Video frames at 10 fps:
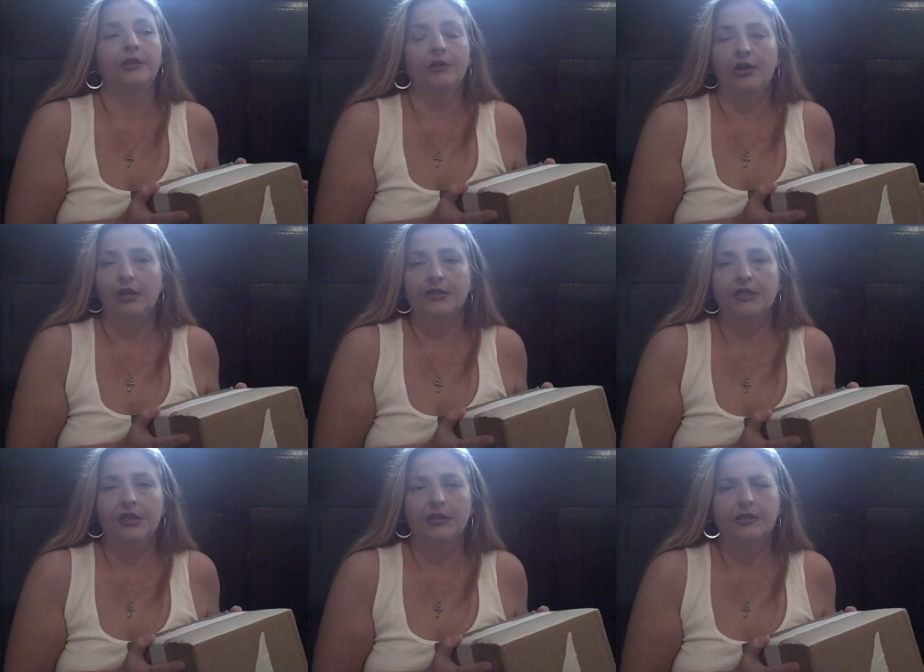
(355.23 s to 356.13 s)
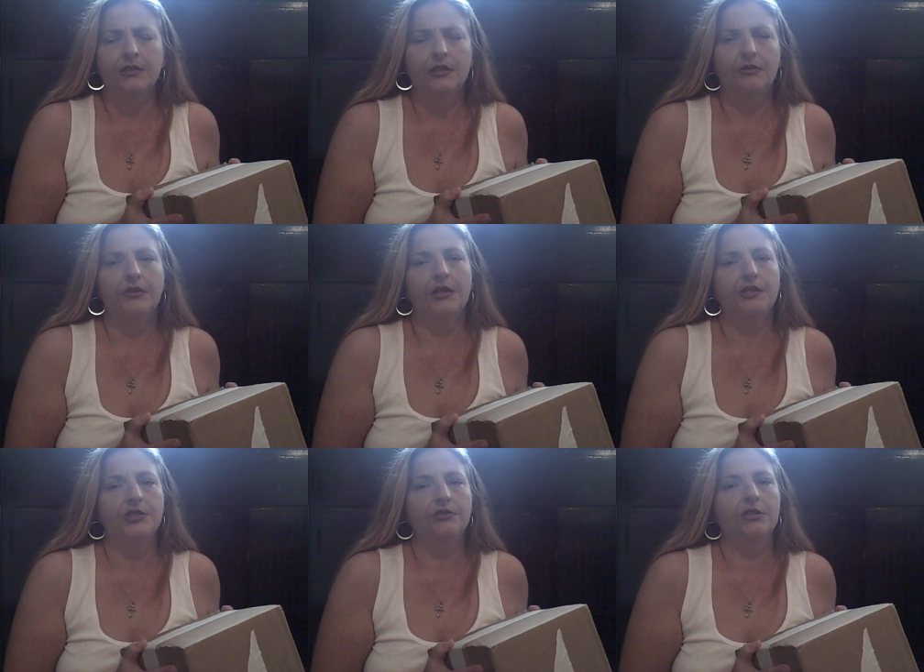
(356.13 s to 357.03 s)
They'll call us and let us know, and
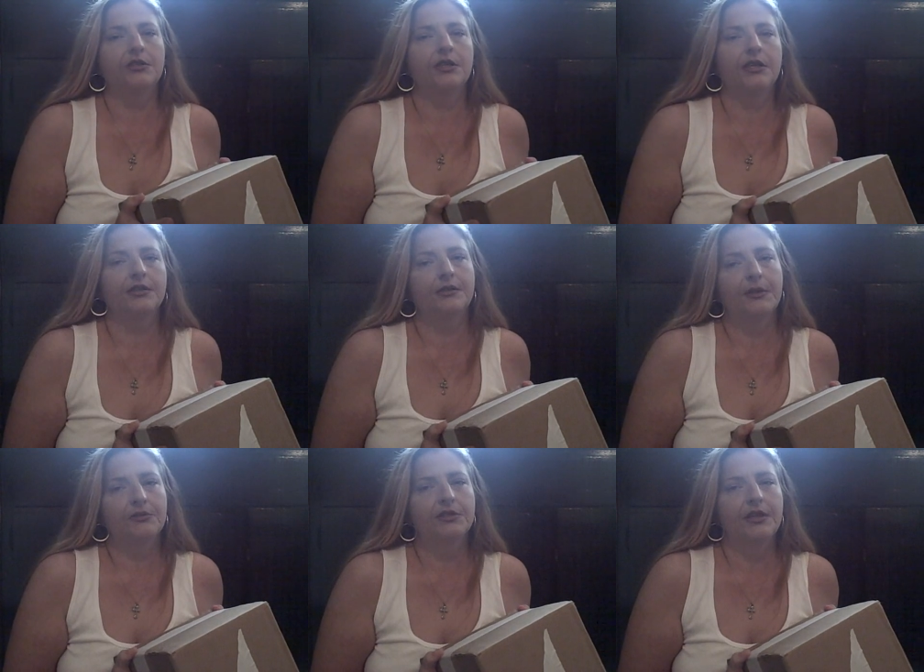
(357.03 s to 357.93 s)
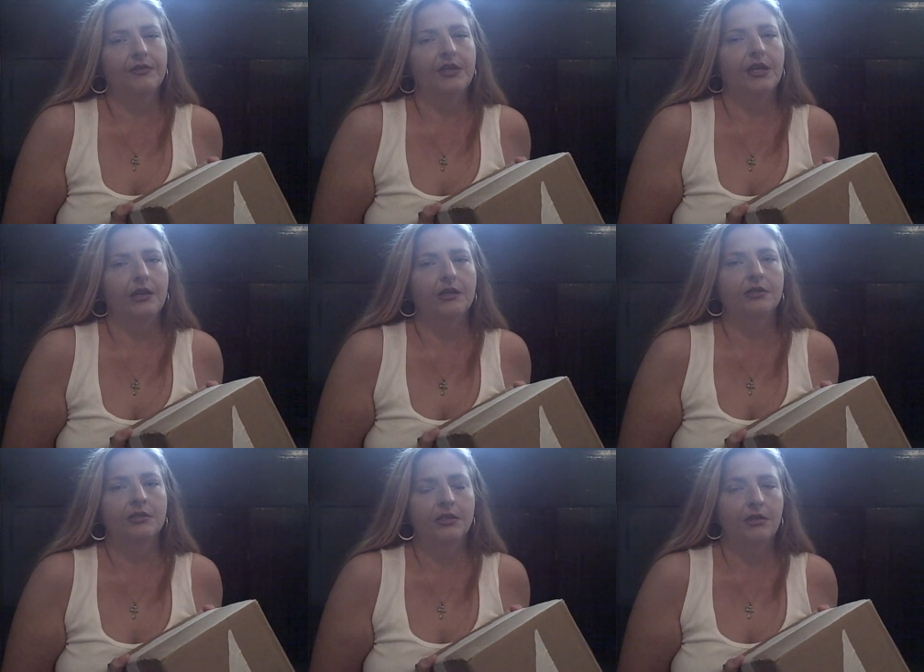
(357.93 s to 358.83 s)
then it generally takes about 7
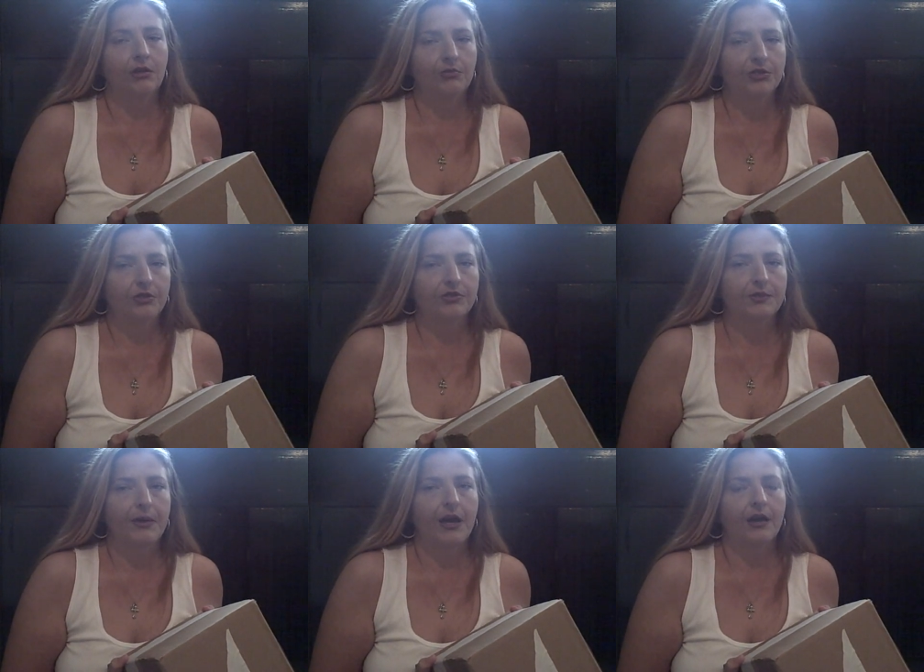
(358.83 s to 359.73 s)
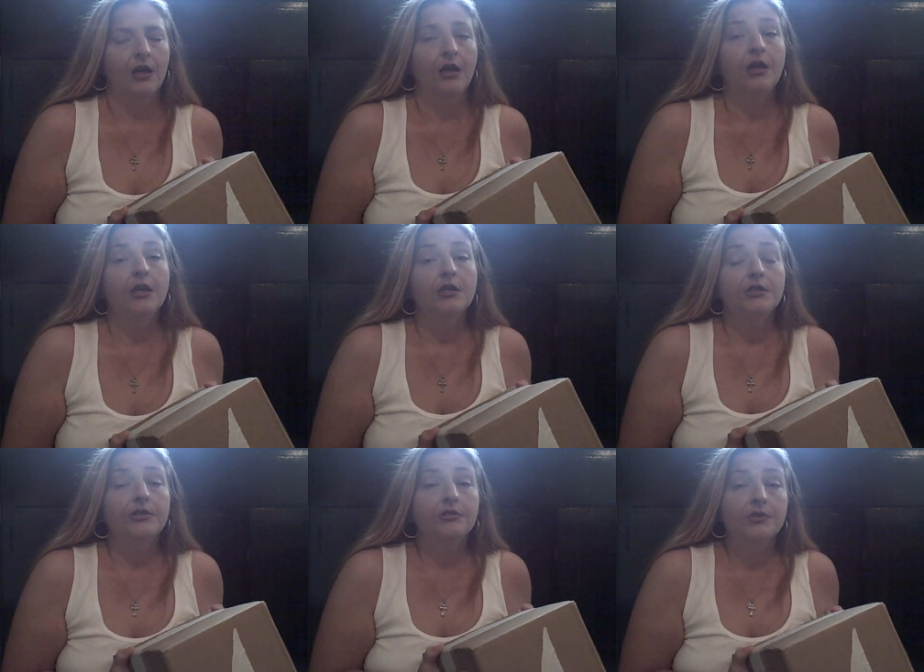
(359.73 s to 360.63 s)
days to get our results back.
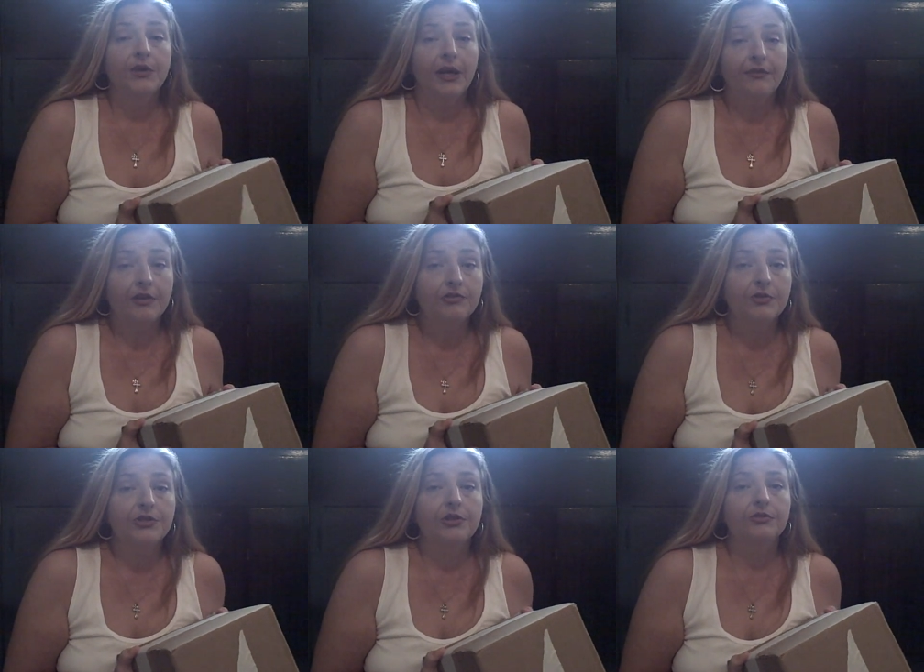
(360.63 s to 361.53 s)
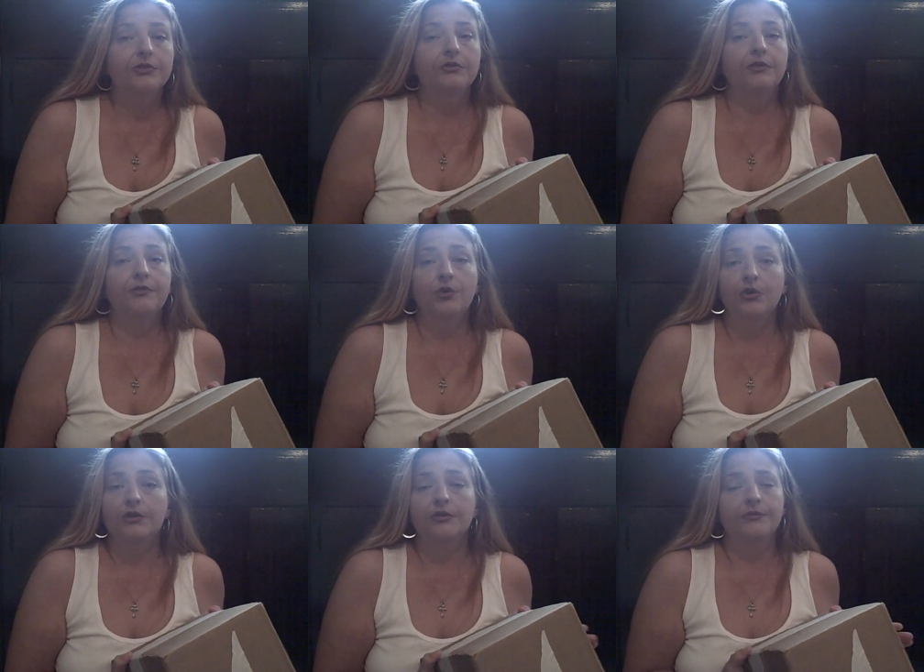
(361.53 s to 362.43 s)
As soon as we have those results, of
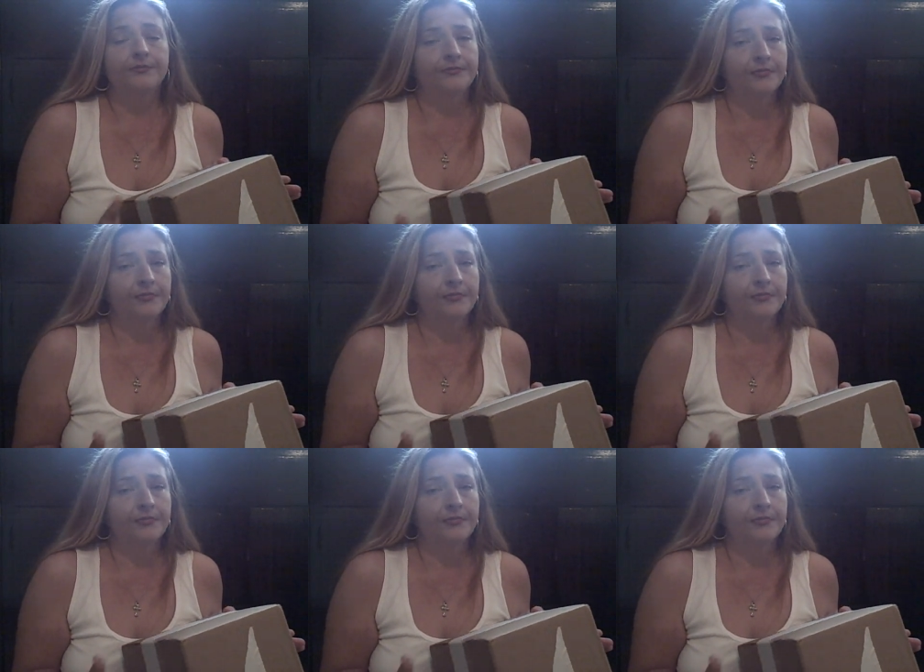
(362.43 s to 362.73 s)
course,